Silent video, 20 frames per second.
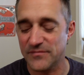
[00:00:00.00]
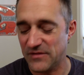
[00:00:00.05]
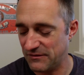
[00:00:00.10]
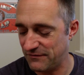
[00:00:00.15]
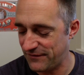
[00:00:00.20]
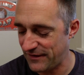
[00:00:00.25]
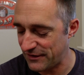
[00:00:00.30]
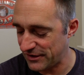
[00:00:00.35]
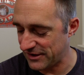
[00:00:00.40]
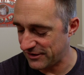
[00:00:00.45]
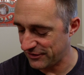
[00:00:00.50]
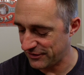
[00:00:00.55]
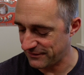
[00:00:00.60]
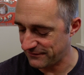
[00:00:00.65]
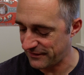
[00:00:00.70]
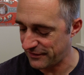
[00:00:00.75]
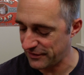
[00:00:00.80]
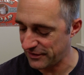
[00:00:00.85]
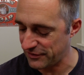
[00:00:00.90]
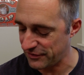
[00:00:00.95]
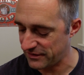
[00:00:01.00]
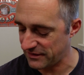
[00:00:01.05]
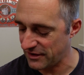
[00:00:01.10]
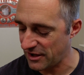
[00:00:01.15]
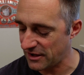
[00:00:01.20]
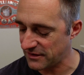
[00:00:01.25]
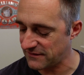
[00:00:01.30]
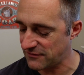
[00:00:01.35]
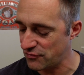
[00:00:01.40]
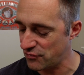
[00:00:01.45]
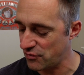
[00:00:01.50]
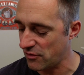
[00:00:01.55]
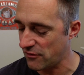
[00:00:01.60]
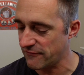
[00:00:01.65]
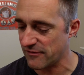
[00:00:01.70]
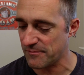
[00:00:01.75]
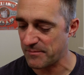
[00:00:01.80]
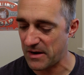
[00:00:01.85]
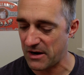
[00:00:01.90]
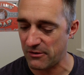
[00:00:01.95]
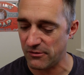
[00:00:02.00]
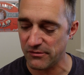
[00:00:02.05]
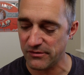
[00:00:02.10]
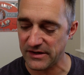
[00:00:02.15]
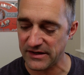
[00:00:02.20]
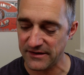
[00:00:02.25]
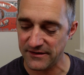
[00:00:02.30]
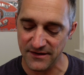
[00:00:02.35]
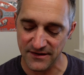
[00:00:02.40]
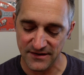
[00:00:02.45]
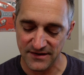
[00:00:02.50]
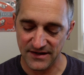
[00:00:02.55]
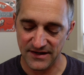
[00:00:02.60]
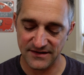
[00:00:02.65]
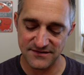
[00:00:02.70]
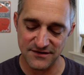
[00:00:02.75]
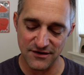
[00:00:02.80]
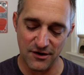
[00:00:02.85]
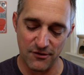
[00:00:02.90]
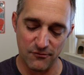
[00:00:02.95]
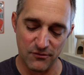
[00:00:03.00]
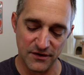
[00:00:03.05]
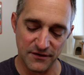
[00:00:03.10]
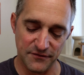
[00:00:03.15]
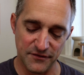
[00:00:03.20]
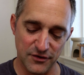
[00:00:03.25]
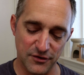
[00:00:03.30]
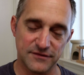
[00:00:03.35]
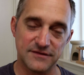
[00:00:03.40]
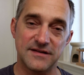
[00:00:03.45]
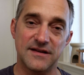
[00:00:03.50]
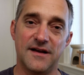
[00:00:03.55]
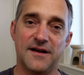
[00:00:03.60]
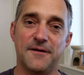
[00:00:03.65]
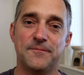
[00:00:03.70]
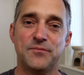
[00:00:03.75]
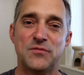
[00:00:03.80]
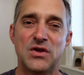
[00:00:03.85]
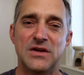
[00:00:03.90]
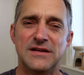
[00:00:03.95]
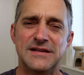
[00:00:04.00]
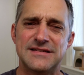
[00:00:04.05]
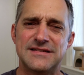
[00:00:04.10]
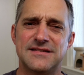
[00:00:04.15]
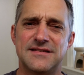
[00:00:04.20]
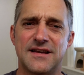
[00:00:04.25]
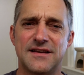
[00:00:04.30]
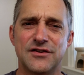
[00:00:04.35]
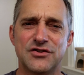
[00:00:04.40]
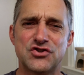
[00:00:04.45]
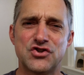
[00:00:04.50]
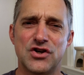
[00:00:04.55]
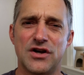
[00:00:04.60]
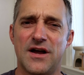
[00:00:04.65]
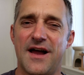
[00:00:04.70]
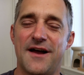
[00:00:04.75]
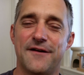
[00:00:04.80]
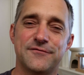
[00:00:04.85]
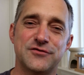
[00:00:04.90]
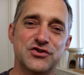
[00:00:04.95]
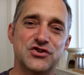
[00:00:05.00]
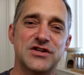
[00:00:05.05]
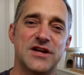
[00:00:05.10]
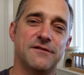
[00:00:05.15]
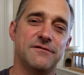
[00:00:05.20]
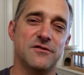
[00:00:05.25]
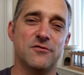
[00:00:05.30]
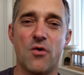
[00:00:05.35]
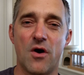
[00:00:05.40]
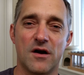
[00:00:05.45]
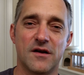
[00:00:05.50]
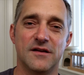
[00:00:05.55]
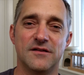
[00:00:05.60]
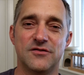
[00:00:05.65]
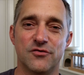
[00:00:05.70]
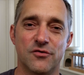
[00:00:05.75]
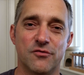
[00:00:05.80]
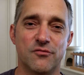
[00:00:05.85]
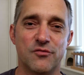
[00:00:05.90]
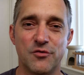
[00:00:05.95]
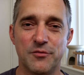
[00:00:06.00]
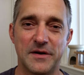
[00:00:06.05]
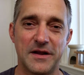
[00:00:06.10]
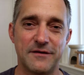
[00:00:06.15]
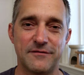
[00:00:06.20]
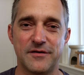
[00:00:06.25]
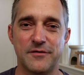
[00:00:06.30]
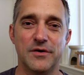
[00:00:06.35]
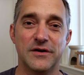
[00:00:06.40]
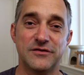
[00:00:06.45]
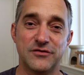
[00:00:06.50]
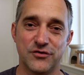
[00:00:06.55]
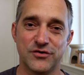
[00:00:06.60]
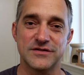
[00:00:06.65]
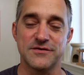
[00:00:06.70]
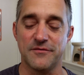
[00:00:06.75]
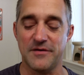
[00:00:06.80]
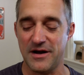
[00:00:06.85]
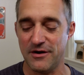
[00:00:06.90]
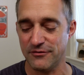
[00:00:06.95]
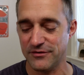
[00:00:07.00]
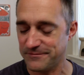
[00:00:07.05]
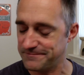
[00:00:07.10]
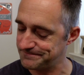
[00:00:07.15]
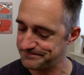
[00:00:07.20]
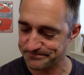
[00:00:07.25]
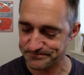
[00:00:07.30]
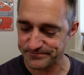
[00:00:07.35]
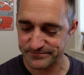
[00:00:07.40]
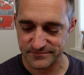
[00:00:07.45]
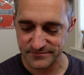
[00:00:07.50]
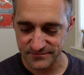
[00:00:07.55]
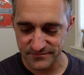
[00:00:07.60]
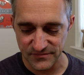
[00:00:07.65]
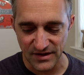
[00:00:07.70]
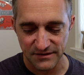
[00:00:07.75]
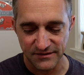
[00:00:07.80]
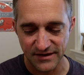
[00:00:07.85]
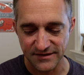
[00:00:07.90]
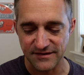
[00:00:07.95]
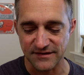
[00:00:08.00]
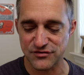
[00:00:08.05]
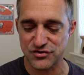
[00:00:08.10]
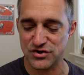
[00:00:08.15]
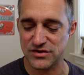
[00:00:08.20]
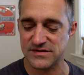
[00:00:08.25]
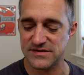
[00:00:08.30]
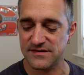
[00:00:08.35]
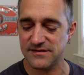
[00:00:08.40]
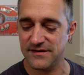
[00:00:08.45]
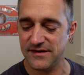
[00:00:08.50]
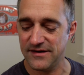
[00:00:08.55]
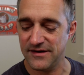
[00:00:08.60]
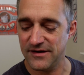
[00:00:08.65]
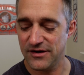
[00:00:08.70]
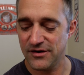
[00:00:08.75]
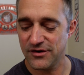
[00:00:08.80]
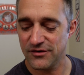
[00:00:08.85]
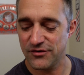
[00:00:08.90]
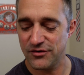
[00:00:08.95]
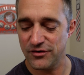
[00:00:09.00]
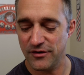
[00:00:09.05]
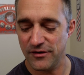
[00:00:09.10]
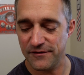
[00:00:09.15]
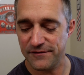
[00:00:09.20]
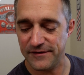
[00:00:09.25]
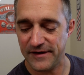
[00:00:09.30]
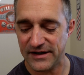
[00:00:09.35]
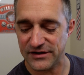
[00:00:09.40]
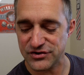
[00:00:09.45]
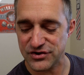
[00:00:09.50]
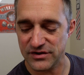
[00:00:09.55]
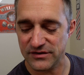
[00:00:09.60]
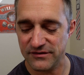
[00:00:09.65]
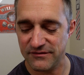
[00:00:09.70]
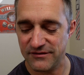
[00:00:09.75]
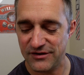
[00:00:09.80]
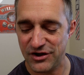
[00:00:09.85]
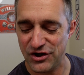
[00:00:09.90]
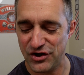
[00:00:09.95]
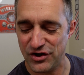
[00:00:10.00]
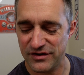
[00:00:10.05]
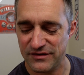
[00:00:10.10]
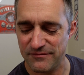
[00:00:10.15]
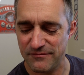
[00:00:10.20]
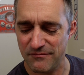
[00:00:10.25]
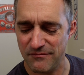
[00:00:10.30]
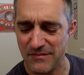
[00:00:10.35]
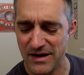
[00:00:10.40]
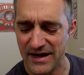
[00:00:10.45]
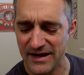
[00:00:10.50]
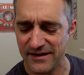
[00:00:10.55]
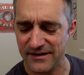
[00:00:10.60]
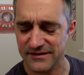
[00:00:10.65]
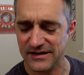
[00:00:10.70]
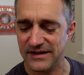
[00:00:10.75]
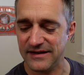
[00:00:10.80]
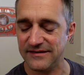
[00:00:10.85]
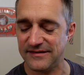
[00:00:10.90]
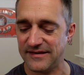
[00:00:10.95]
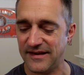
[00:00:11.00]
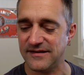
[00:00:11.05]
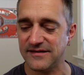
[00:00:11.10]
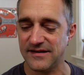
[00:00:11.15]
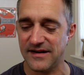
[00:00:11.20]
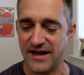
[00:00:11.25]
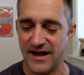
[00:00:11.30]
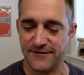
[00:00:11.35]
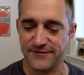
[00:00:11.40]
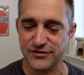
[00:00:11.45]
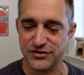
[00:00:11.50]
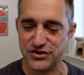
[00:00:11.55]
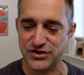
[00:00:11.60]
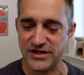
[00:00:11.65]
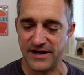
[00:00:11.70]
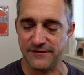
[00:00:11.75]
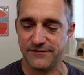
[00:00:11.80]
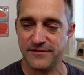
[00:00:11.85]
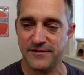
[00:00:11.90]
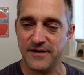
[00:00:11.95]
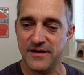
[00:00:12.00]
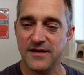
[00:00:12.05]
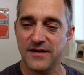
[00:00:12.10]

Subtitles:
Very good, very good. Not too overpowering. It's not one of those signature aftershaves you walk into a room and everyone turns around. This is just good old-fashioned, good, mildly scented aftershave.